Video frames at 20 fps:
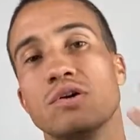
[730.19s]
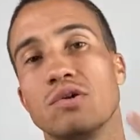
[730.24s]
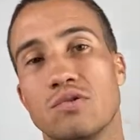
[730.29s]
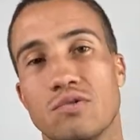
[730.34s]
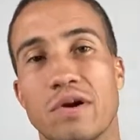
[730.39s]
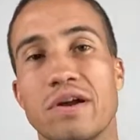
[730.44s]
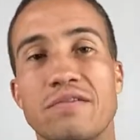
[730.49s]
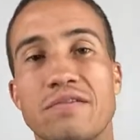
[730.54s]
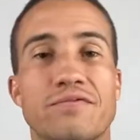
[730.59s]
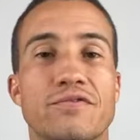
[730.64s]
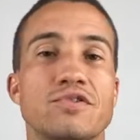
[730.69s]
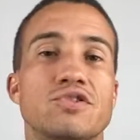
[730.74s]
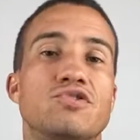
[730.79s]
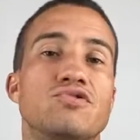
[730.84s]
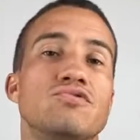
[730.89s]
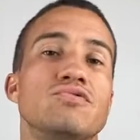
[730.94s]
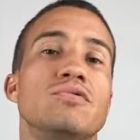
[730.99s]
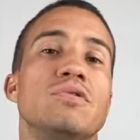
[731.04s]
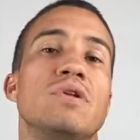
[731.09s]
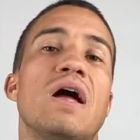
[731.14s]
great for
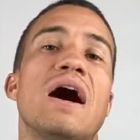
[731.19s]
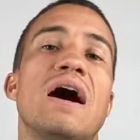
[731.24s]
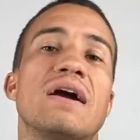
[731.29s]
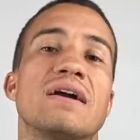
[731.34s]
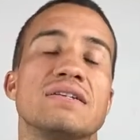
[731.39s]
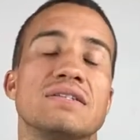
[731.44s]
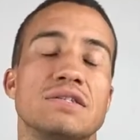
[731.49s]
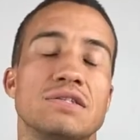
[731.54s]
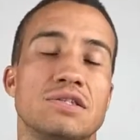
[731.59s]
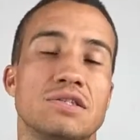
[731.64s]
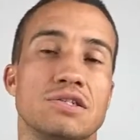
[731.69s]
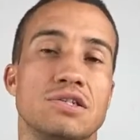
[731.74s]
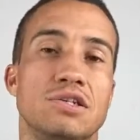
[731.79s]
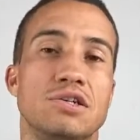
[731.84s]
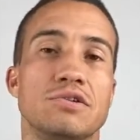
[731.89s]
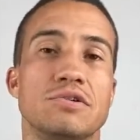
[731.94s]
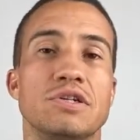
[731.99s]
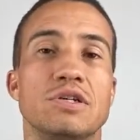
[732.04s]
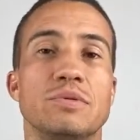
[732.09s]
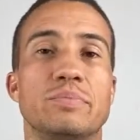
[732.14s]
Drew Lock as a
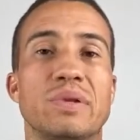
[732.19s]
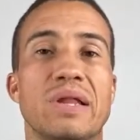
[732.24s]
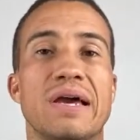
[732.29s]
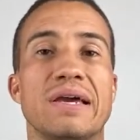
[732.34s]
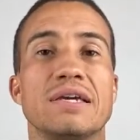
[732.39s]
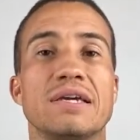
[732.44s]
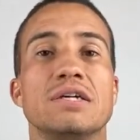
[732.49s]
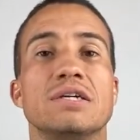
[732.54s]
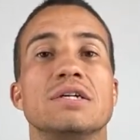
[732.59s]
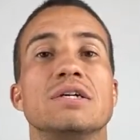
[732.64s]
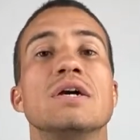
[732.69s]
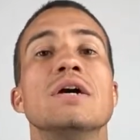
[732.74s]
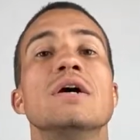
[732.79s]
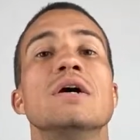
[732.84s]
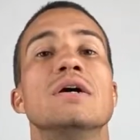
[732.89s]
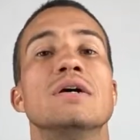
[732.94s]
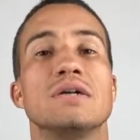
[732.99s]
security blanket.